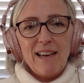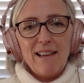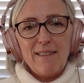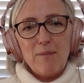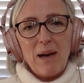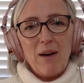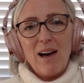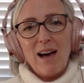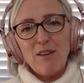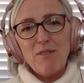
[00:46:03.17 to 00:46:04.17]
it's about
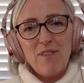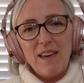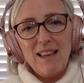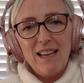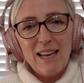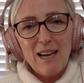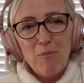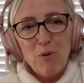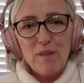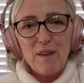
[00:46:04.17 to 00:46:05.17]
how you're feeling
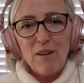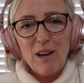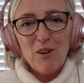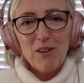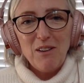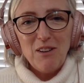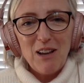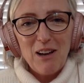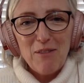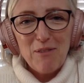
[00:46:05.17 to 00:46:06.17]
and what's going on in your
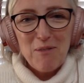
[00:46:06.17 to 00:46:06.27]
life